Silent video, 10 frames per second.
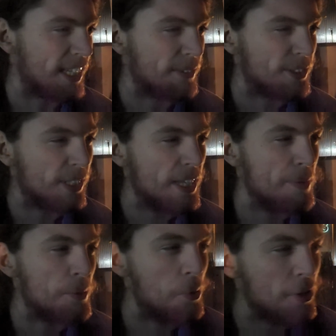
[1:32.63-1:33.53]
I was a
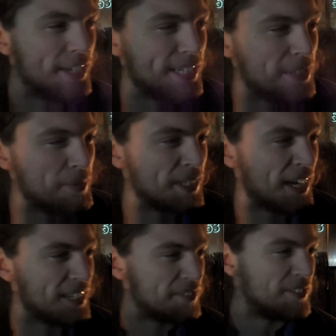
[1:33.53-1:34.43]
little bit worried it would be
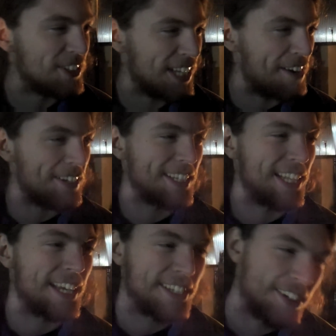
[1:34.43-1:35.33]
kind of generic
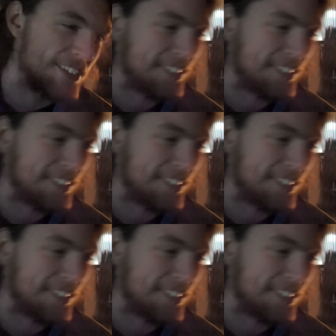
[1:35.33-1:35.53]
and like, oh,